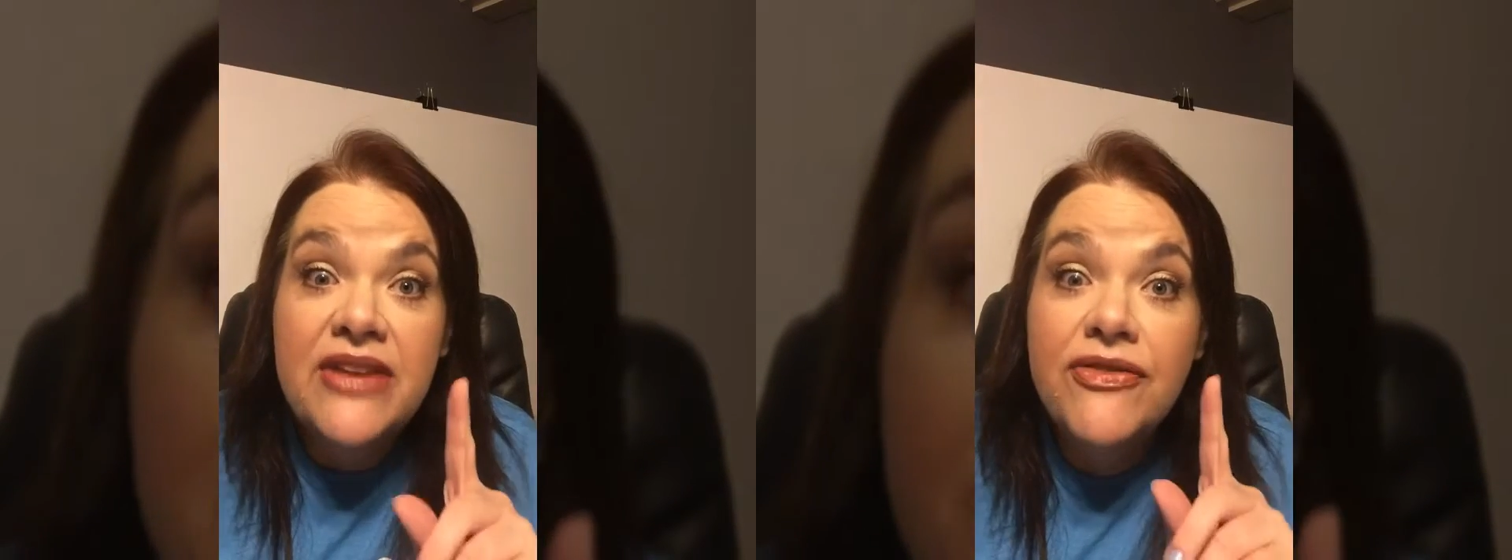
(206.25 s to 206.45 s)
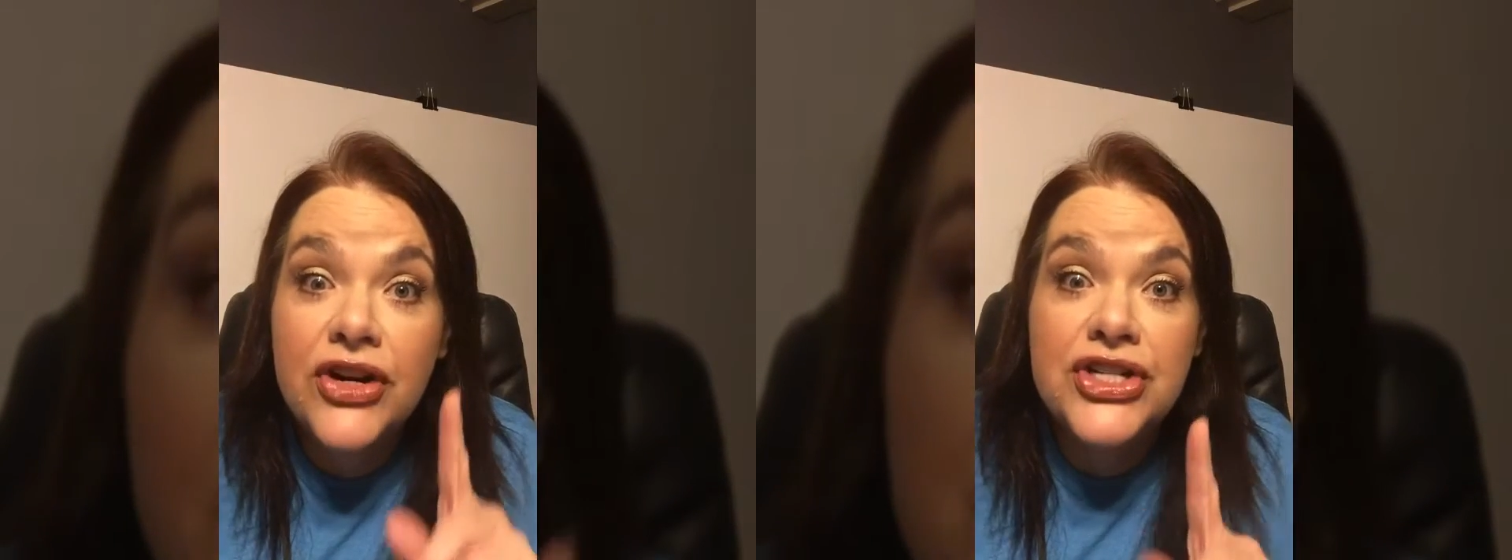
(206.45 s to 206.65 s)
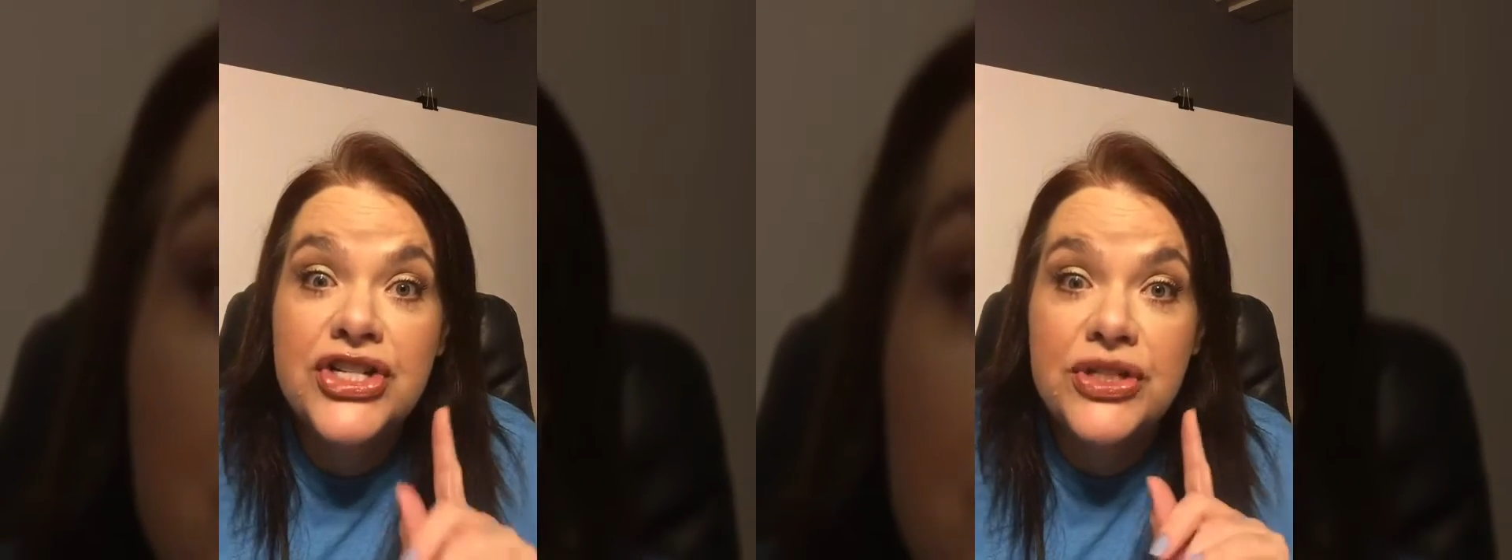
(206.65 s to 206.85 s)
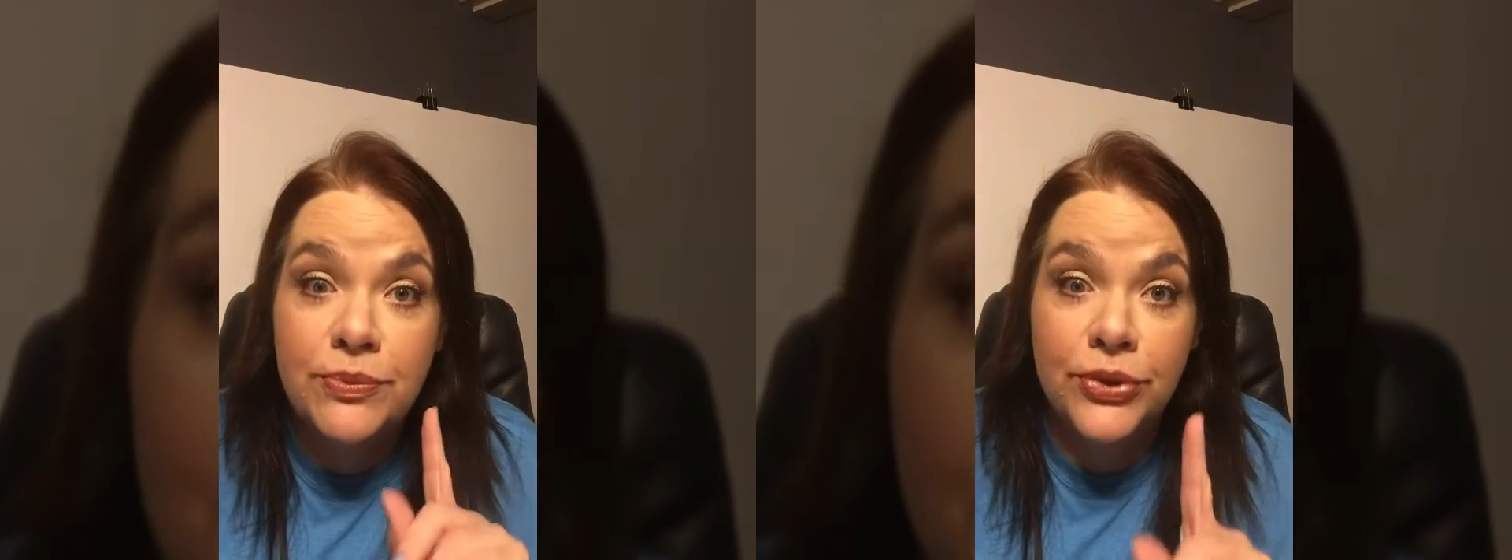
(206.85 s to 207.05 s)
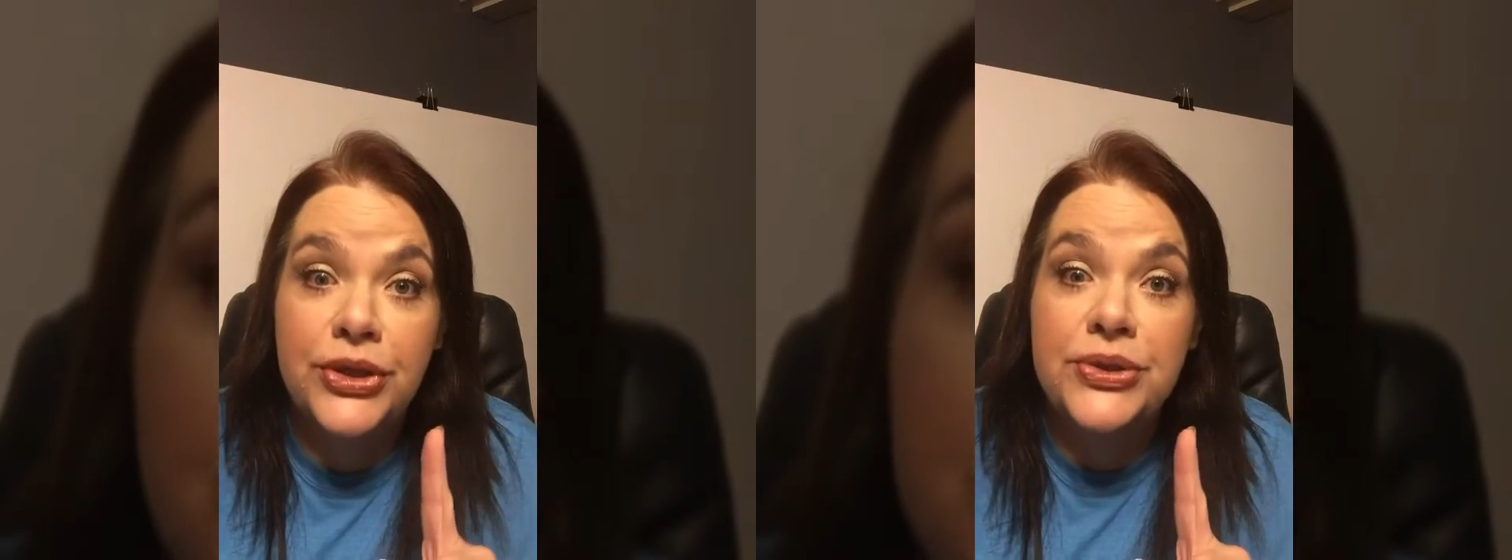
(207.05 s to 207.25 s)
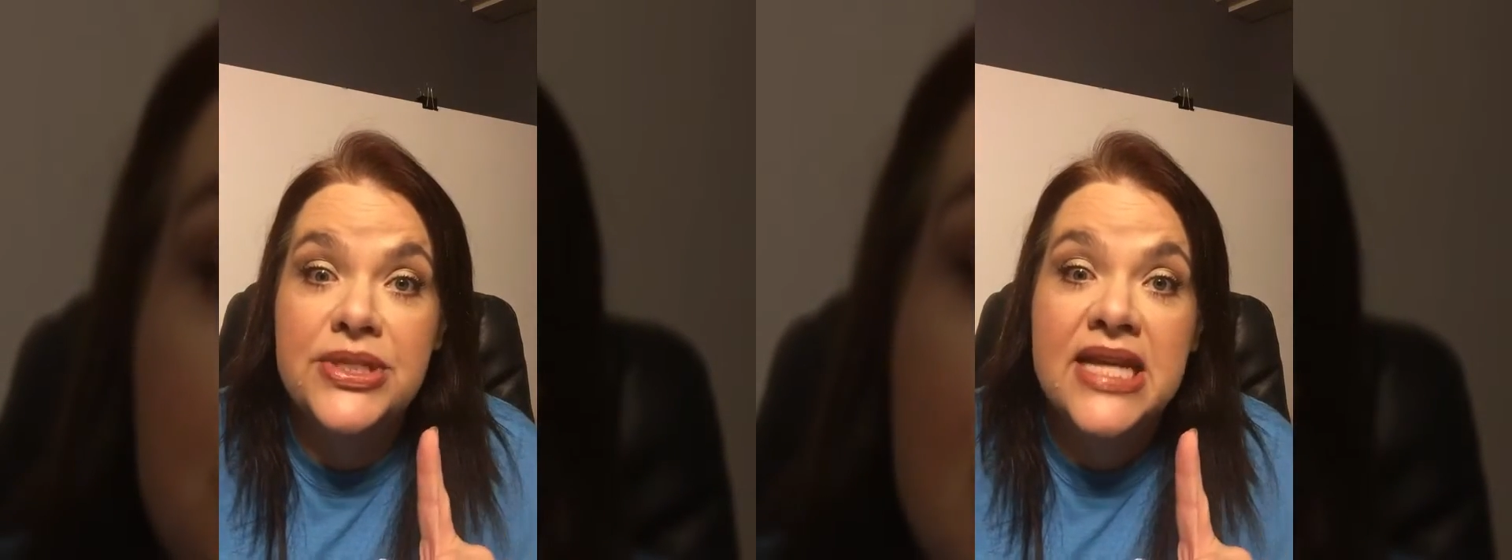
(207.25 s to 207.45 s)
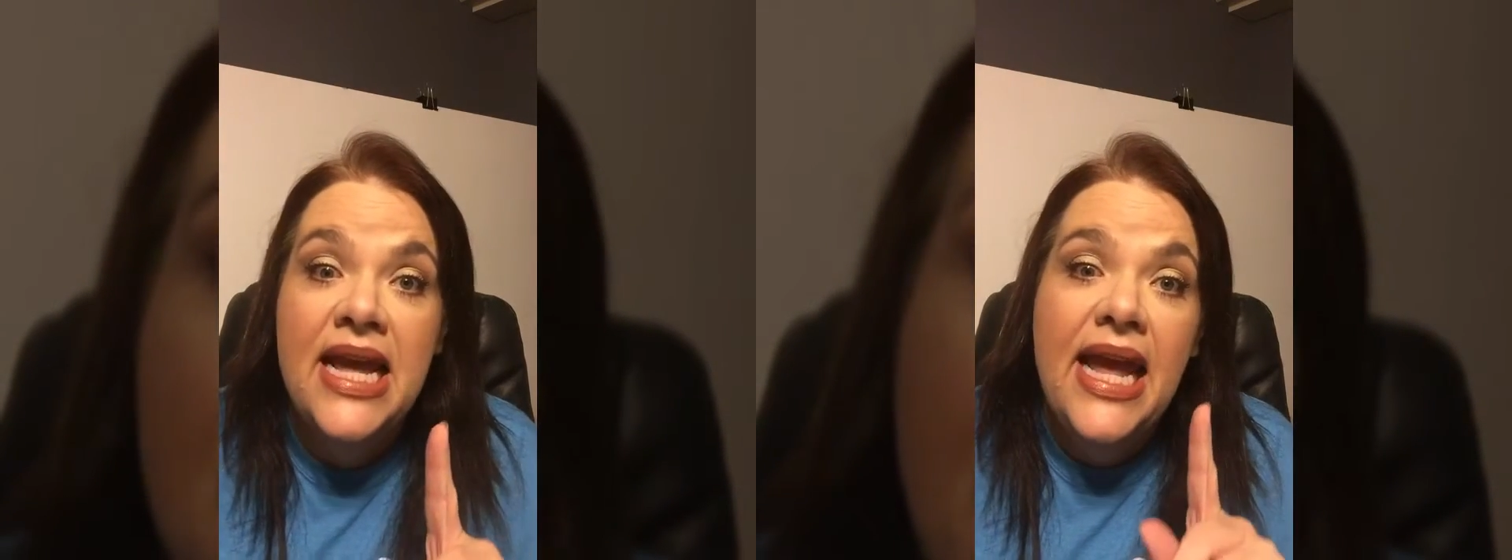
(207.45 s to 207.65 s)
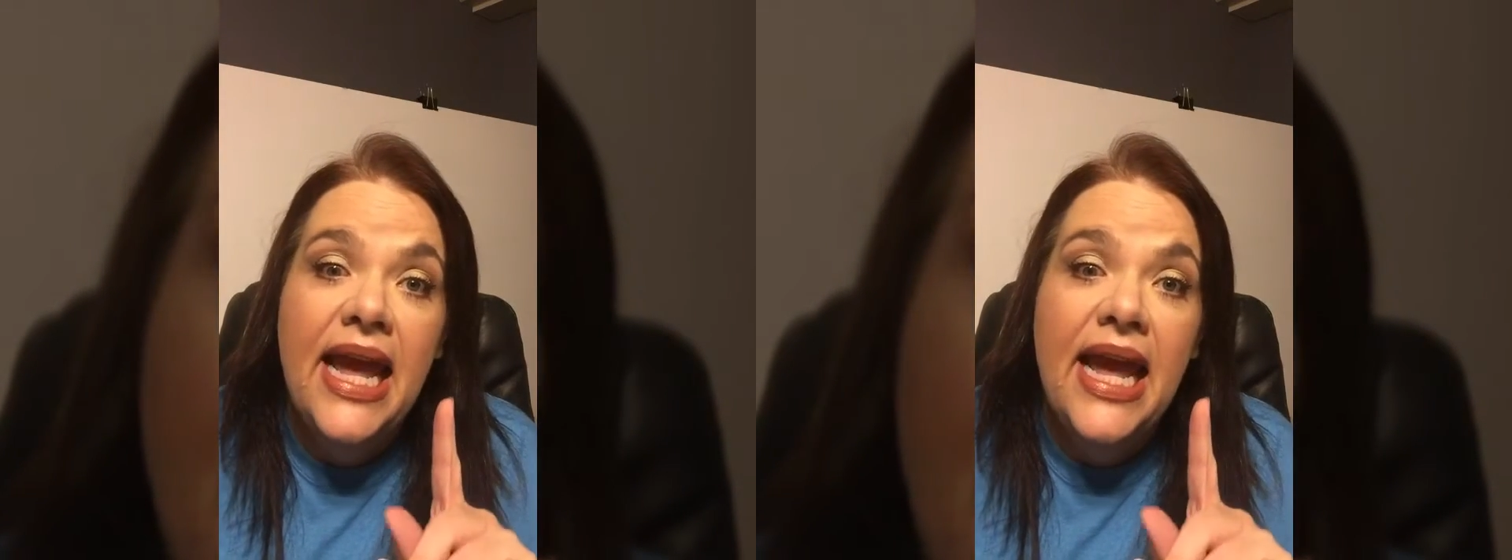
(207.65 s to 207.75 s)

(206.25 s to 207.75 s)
the first bruise.